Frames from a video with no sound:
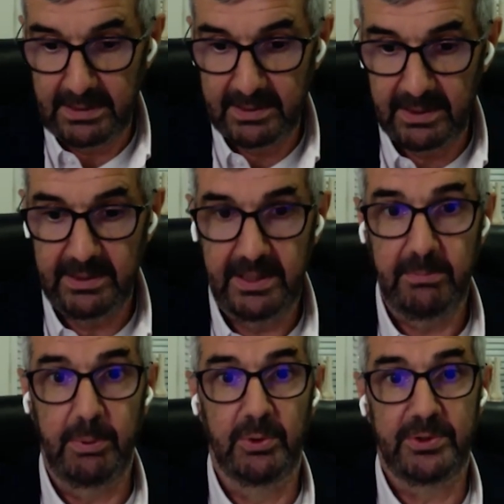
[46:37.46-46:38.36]
belittling
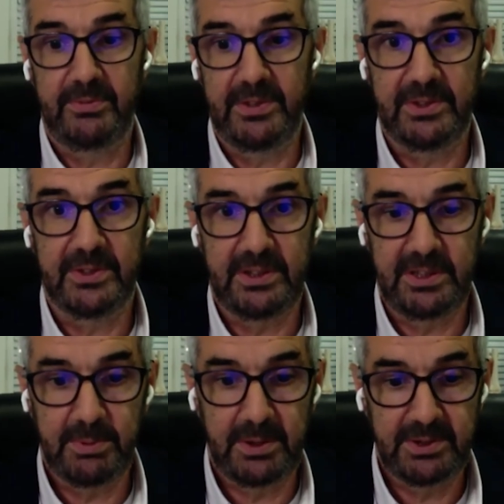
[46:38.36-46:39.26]
the importance of this
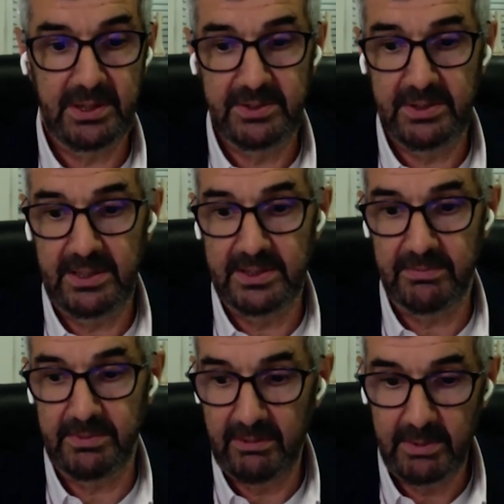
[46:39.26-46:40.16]
disease process.
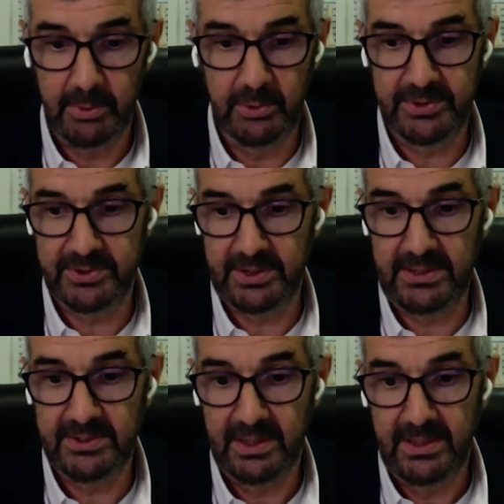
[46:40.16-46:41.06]
It's a very important
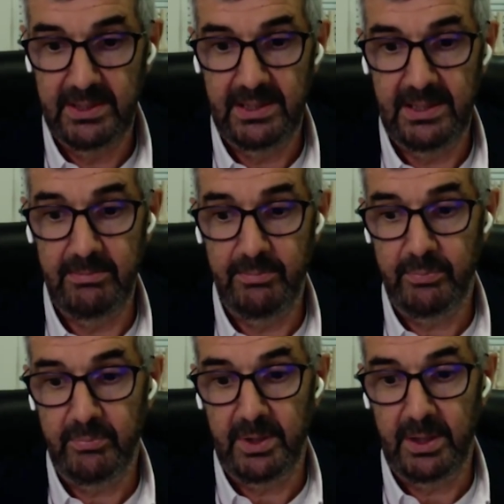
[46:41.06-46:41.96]
disease,
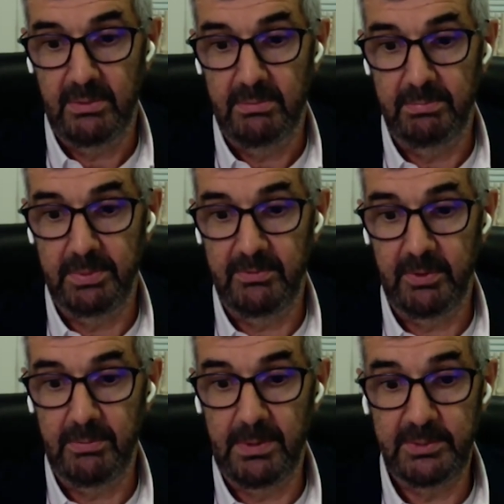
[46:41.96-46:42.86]

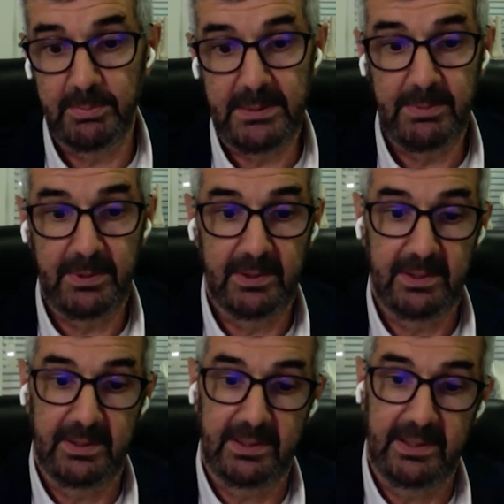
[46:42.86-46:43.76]
but for most
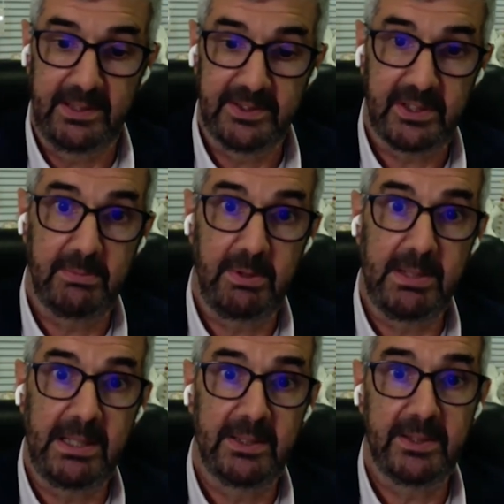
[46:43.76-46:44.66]
people, it's going to
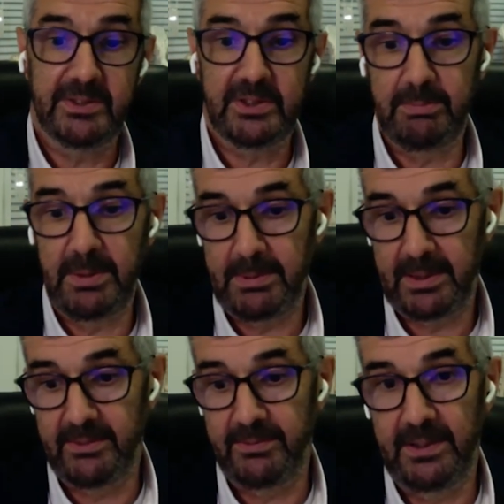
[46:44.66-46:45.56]
be mild. Some
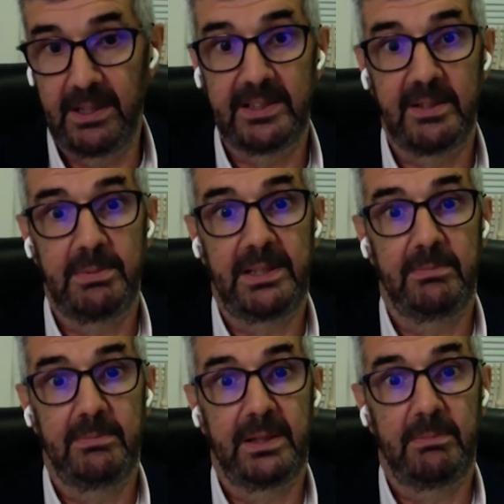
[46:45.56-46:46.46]
people are going to feel like they've been
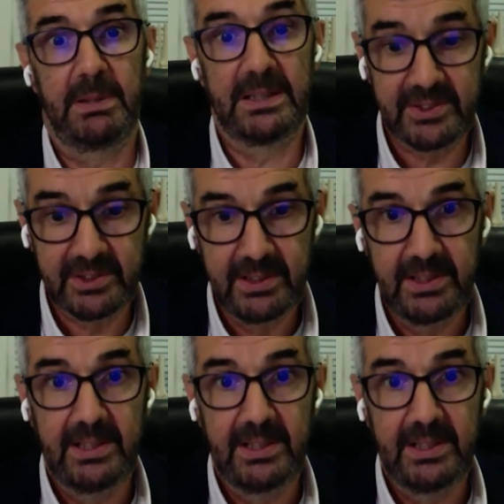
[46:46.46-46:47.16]
hit by a bus,